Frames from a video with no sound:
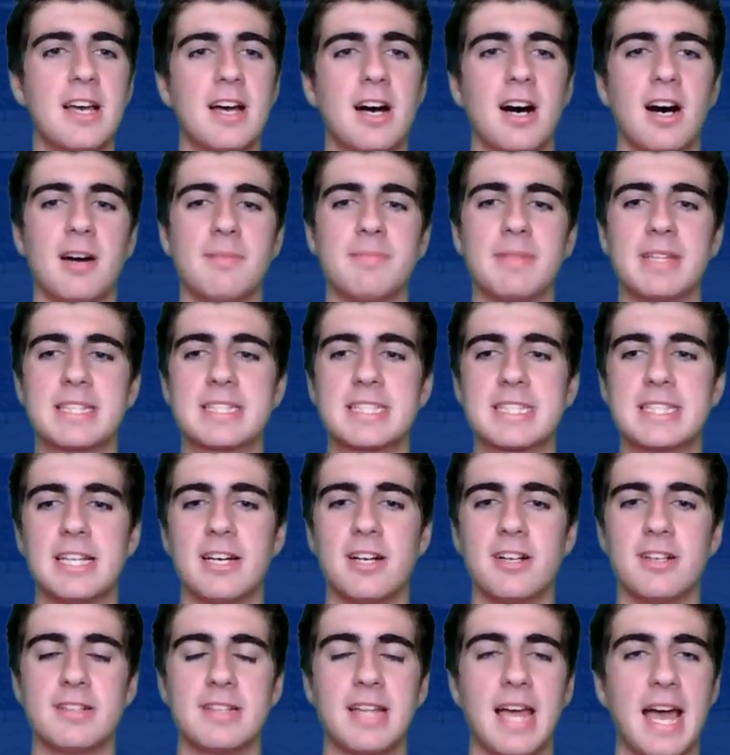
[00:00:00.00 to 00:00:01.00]
They
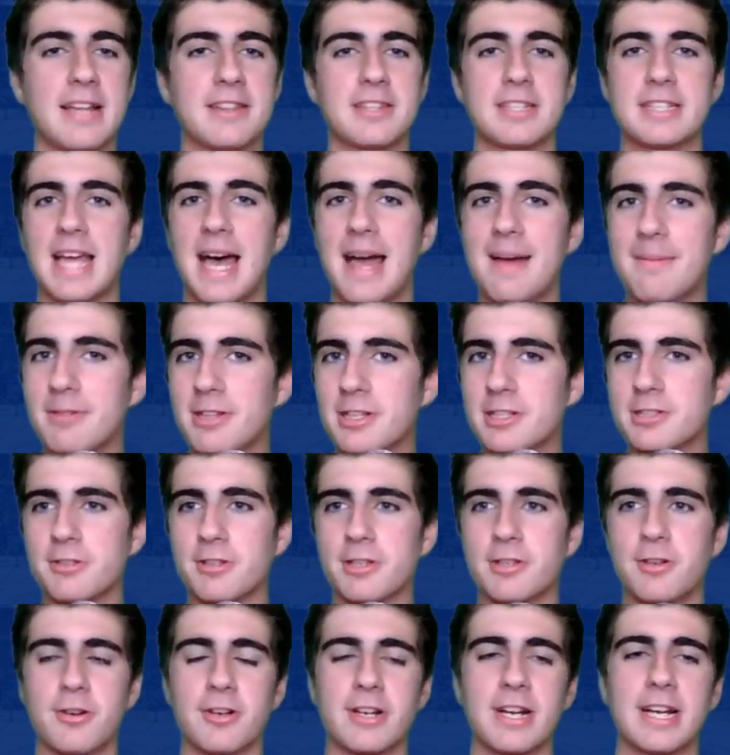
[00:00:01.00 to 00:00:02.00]
still, at the time of this
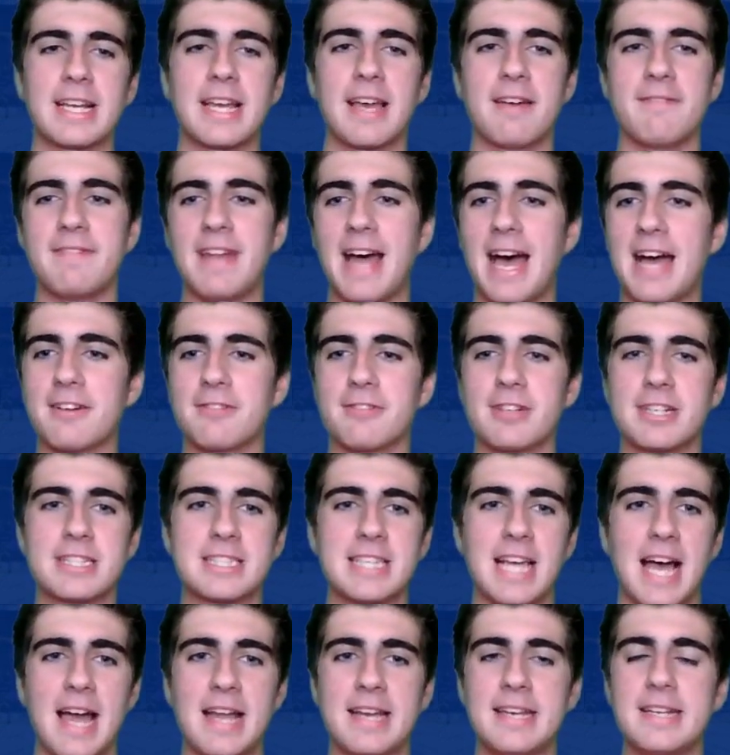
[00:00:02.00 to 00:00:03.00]
recording, have not
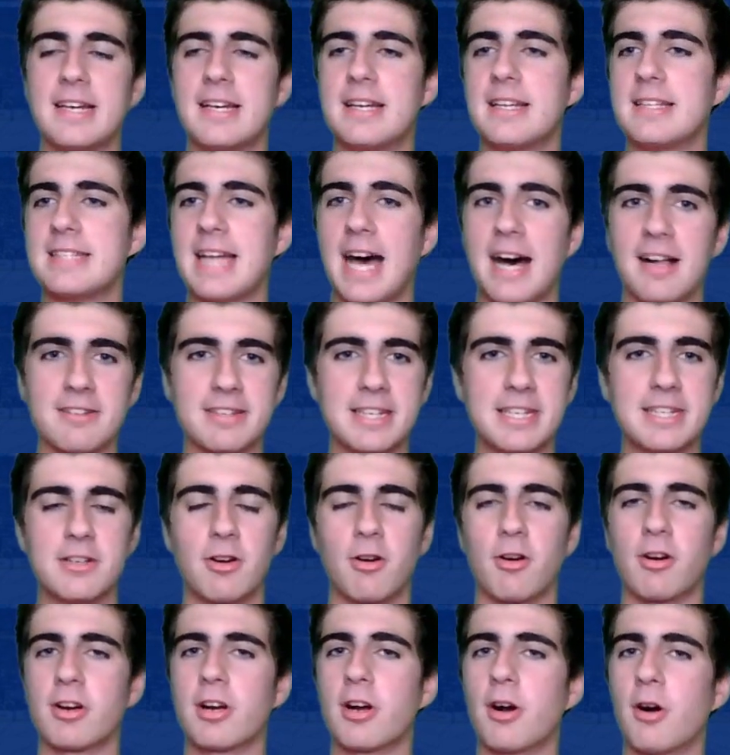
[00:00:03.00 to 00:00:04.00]
re-signed Dahlin
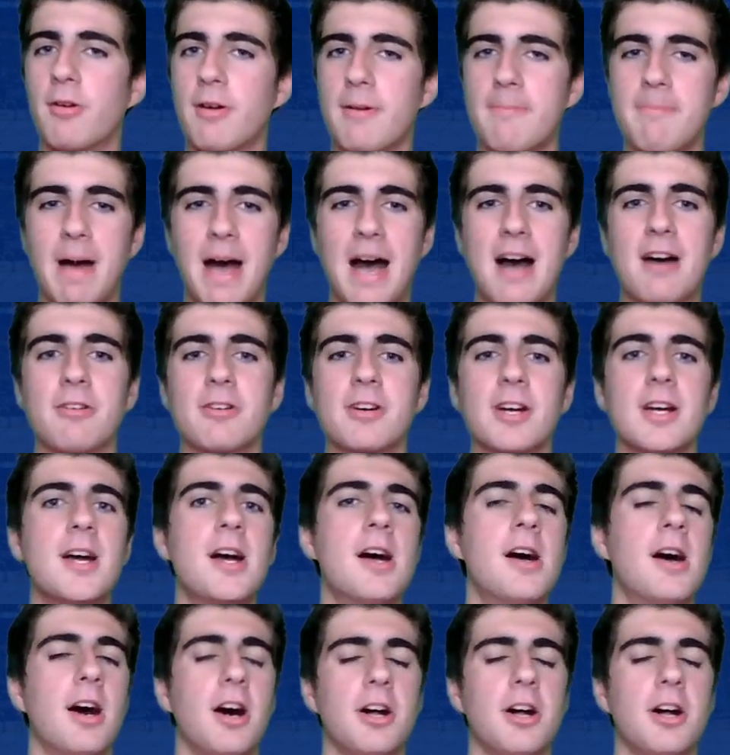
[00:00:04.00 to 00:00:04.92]
or Owen Power,